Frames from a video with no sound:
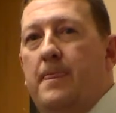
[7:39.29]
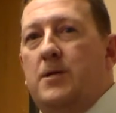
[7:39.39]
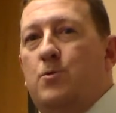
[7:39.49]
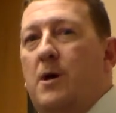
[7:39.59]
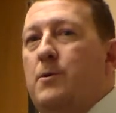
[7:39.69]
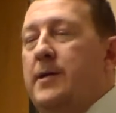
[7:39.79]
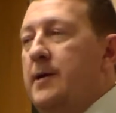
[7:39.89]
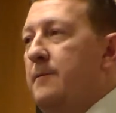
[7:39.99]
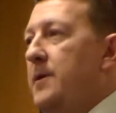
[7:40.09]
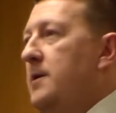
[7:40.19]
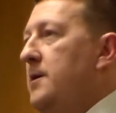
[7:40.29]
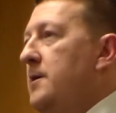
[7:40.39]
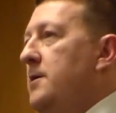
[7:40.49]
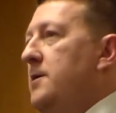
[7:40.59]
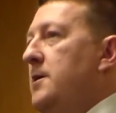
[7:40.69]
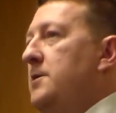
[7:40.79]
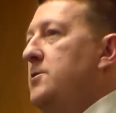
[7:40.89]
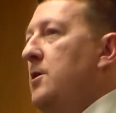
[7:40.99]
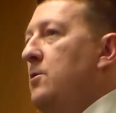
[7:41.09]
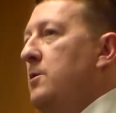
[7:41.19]
That's why we did it.
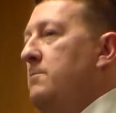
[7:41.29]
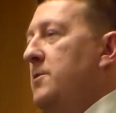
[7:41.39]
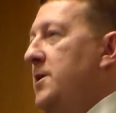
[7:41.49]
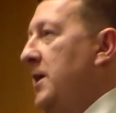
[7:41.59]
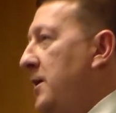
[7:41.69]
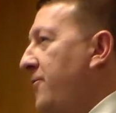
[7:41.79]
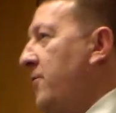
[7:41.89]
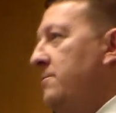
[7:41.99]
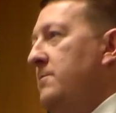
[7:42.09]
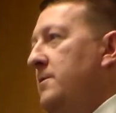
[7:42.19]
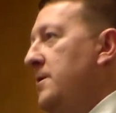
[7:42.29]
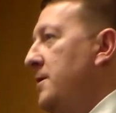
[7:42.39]
So, Ephraim,